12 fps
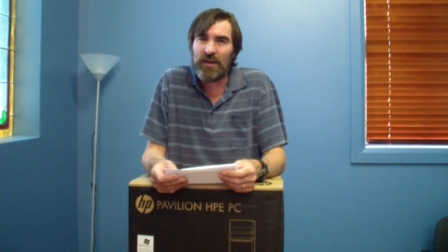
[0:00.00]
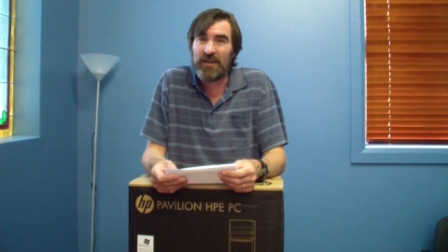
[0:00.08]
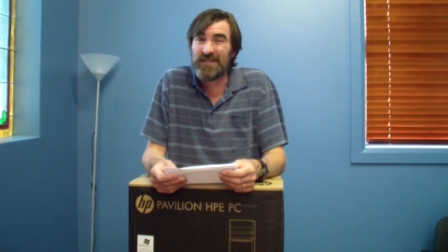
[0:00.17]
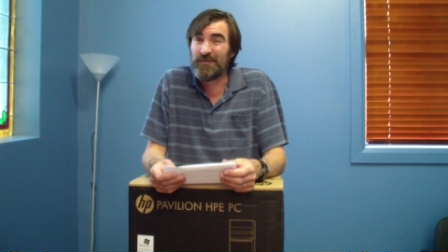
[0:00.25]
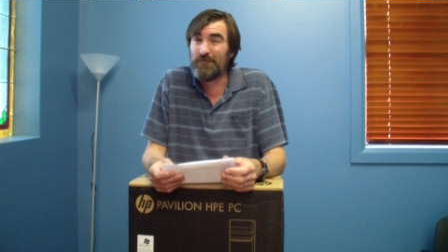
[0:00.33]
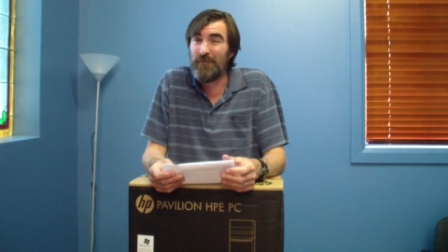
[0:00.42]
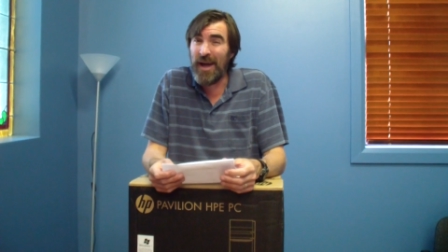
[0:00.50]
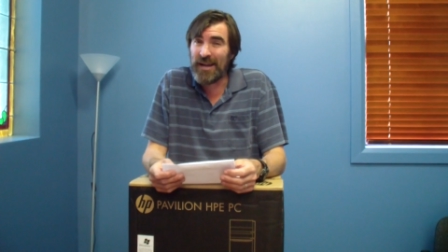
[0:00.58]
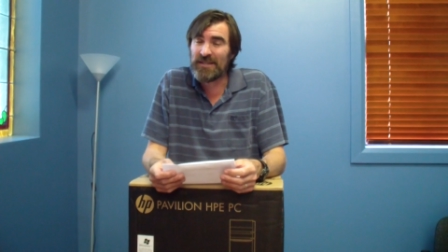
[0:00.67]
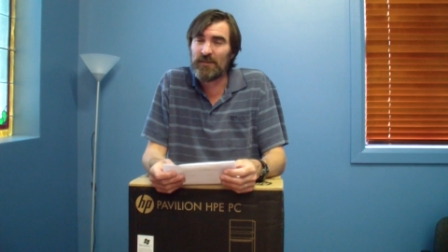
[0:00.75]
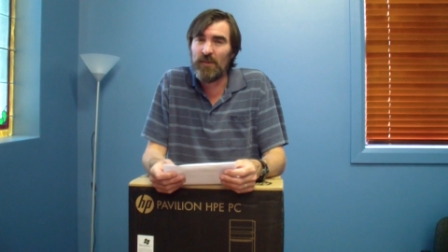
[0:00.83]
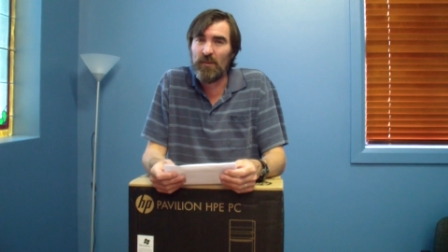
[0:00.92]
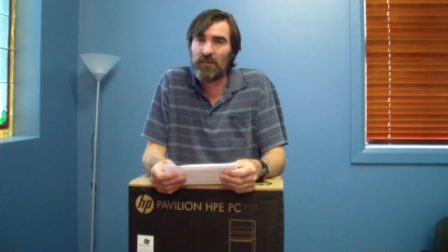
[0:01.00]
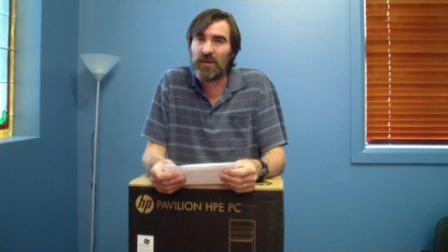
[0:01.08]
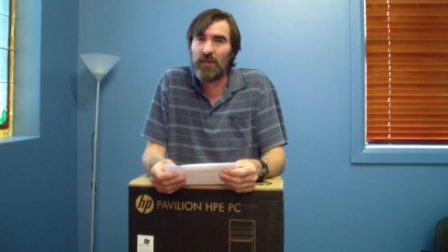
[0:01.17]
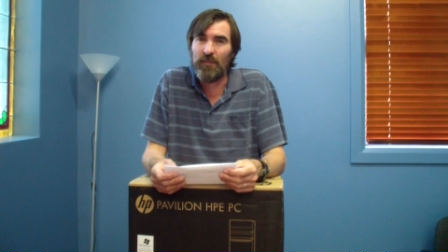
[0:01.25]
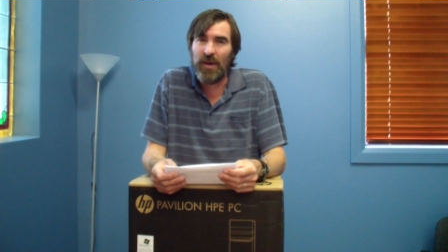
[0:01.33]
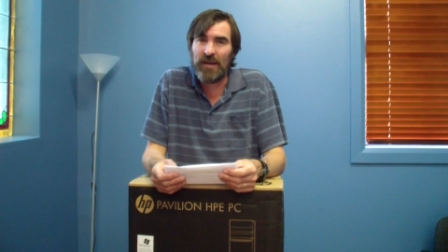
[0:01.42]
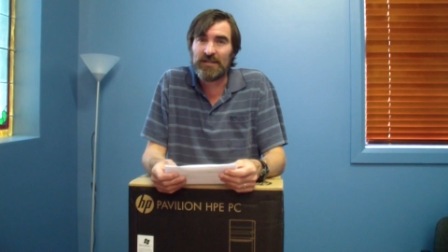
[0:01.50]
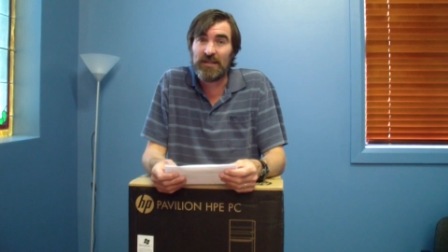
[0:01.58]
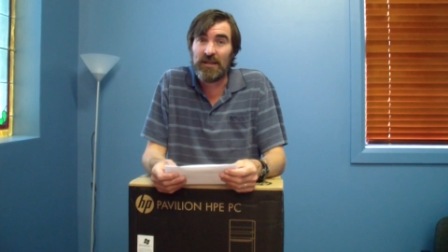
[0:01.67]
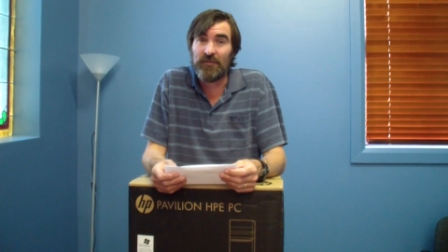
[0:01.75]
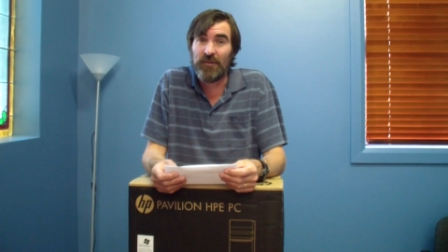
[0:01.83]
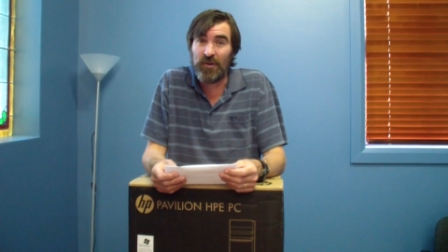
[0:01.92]
at its maximum
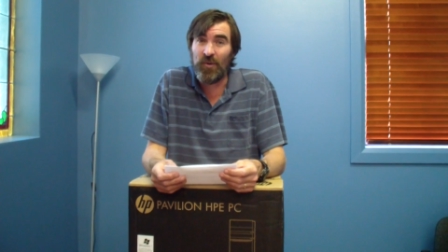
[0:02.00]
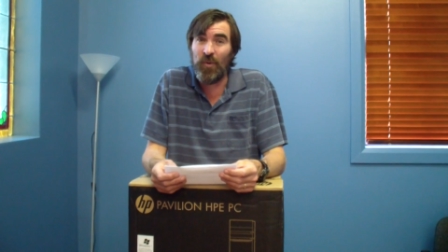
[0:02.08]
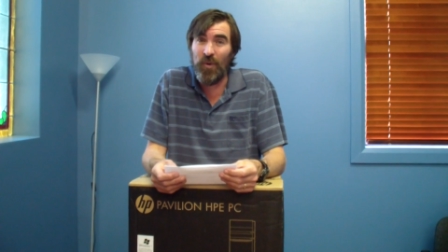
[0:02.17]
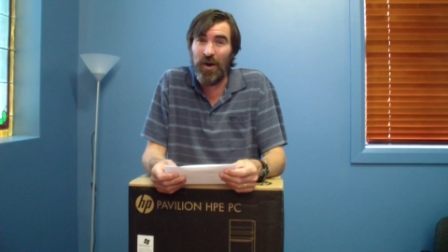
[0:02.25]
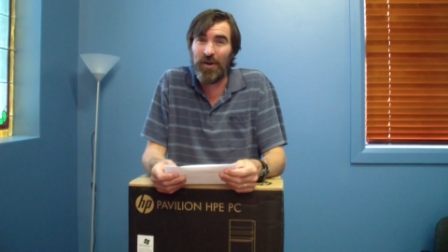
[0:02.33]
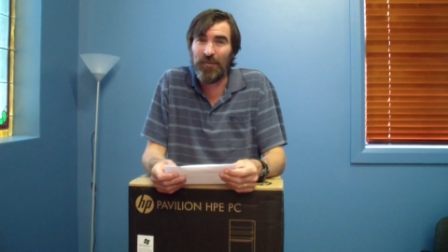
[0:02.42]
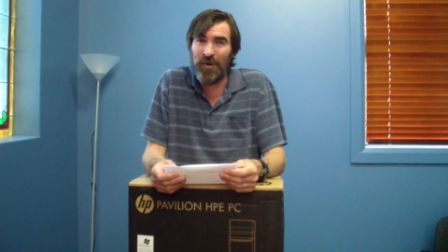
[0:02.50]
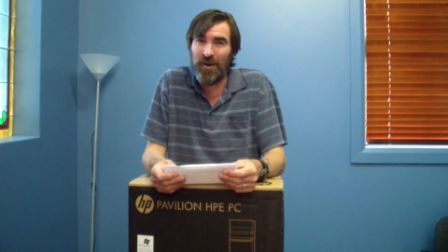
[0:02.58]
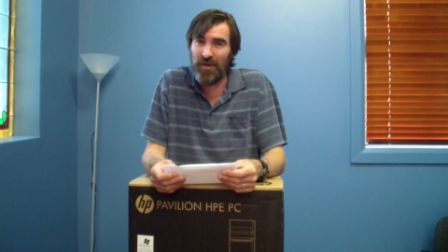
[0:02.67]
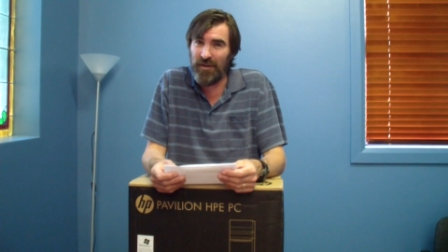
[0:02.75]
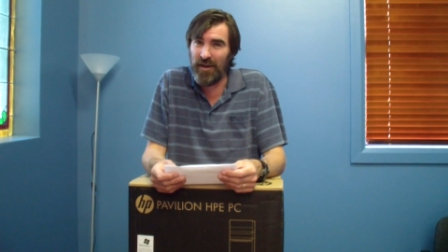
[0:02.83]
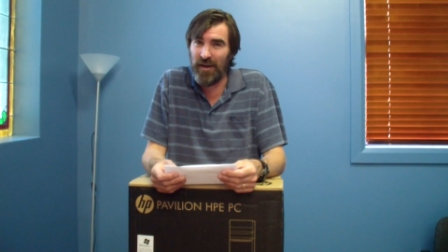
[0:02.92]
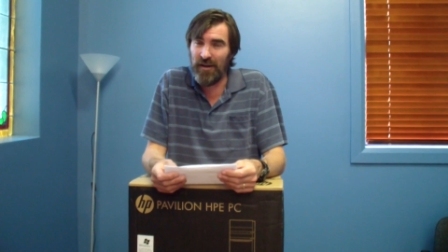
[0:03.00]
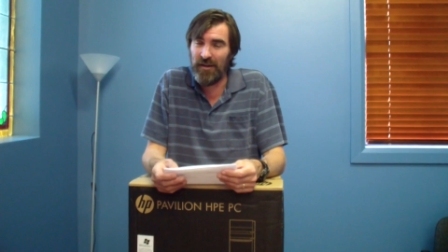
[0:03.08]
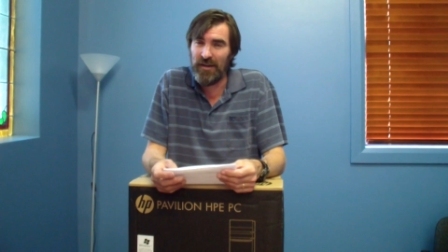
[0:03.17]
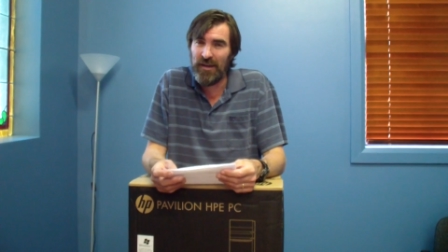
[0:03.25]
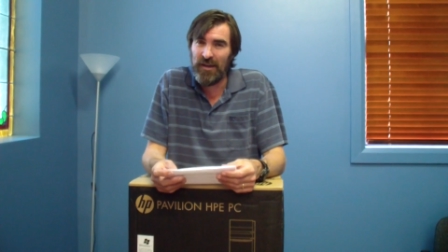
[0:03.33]
capacity for quite a while now.